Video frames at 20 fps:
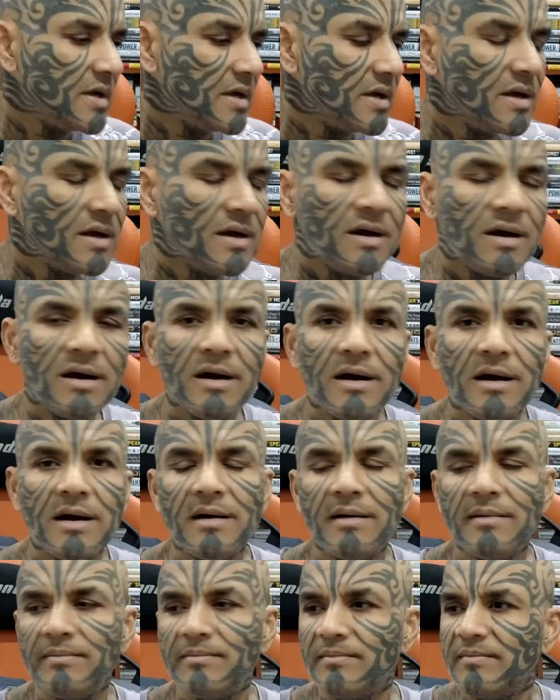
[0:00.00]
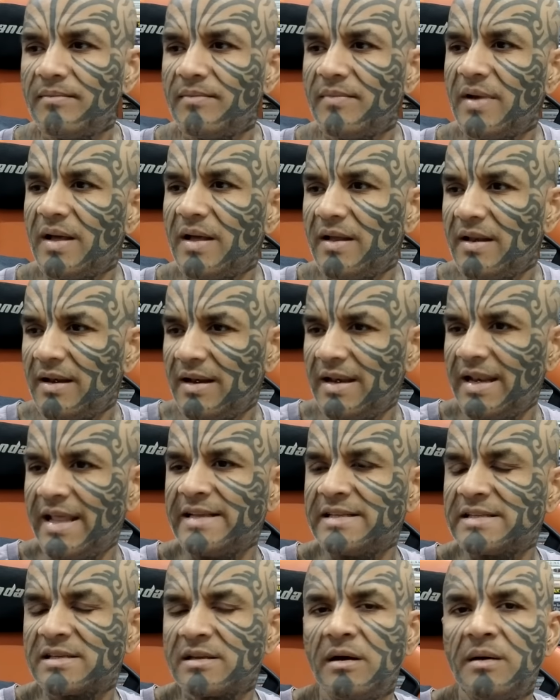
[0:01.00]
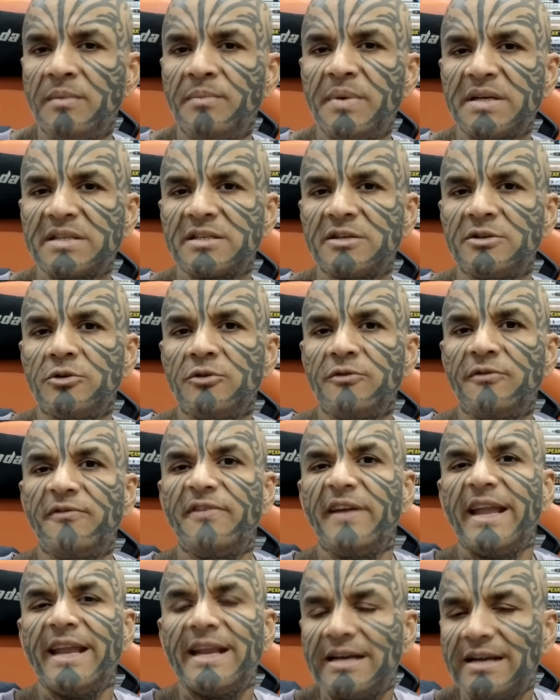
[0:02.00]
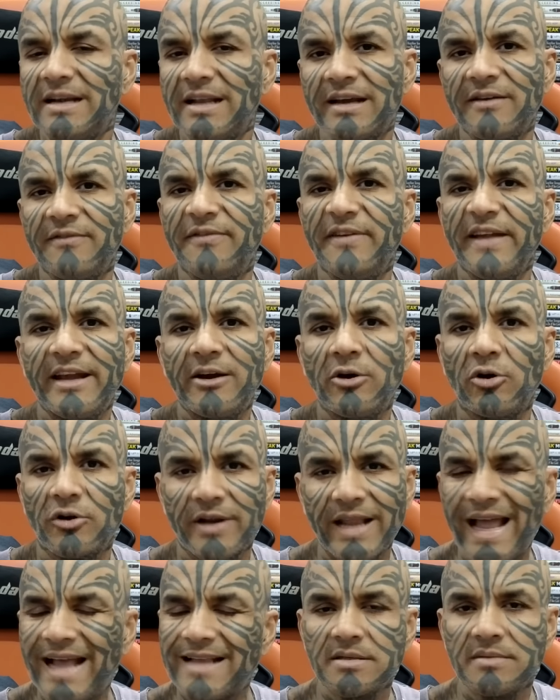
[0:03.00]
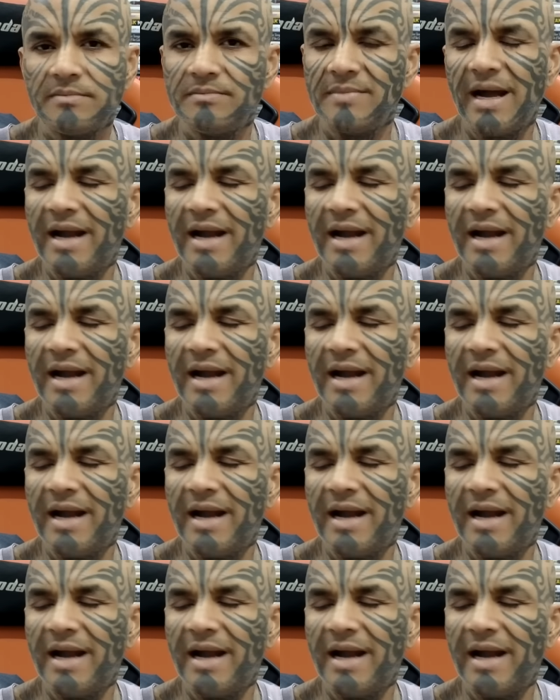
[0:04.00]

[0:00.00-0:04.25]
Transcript: Uh, likes a person to fake it, like a fake orgasm.